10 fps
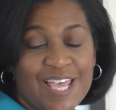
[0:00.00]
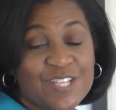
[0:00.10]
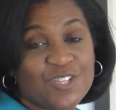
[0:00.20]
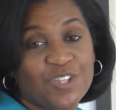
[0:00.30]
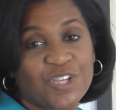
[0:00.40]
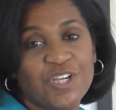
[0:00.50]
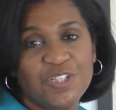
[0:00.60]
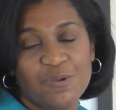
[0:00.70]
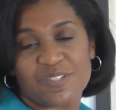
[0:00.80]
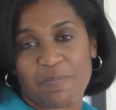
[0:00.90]
So the good
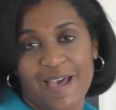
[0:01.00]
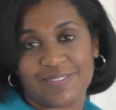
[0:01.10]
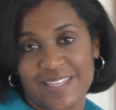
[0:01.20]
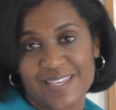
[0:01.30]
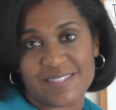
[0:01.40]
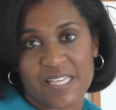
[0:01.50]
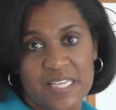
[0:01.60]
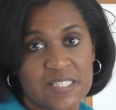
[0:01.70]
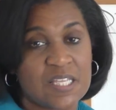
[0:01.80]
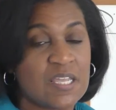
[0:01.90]
news about this
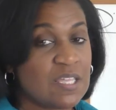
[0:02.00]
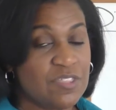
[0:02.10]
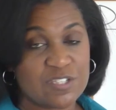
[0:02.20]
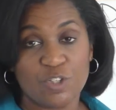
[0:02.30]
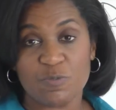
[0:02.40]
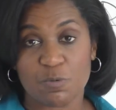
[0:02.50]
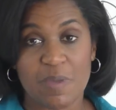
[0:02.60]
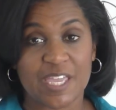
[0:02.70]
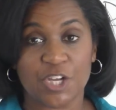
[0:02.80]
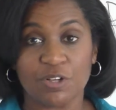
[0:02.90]
is this will just
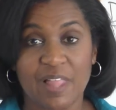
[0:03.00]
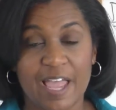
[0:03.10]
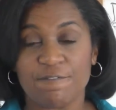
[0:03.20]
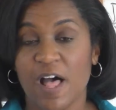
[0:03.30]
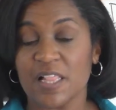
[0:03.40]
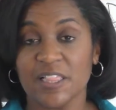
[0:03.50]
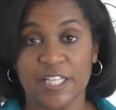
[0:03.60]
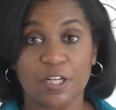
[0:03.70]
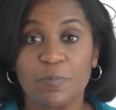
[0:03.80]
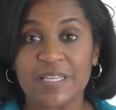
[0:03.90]
make your life a
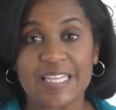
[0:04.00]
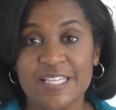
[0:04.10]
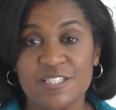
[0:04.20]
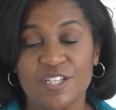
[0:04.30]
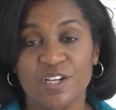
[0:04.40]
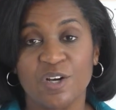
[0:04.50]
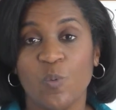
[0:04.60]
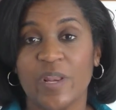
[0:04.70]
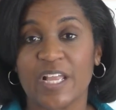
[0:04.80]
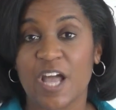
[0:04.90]
little bit easier
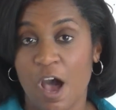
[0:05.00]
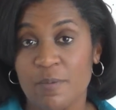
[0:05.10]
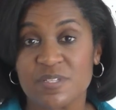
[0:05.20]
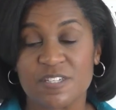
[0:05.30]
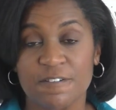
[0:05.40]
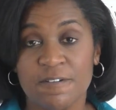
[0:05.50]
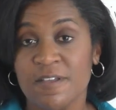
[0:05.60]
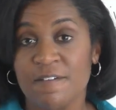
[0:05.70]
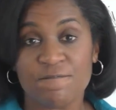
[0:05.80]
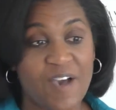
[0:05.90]
when it comes to
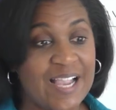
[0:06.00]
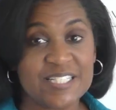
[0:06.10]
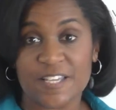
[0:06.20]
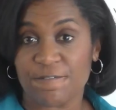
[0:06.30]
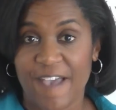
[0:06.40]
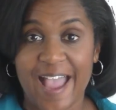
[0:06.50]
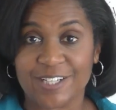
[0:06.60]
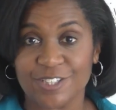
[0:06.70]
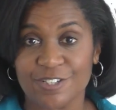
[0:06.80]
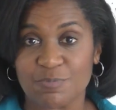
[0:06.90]
finding
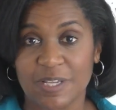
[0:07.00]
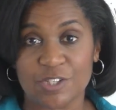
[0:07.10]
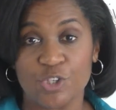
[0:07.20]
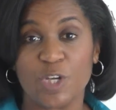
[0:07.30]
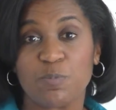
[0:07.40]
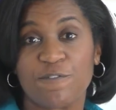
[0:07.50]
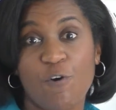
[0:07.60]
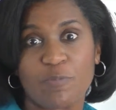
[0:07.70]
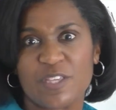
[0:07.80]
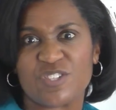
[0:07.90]
factors because you can
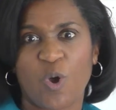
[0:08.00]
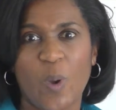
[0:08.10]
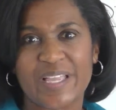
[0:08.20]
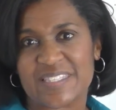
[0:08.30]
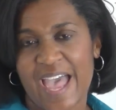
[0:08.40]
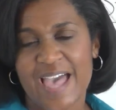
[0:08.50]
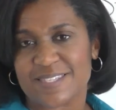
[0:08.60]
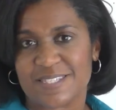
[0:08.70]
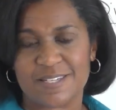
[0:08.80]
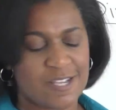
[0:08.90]
perform these quick
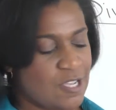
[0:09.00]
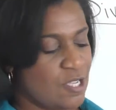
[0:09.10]
tests,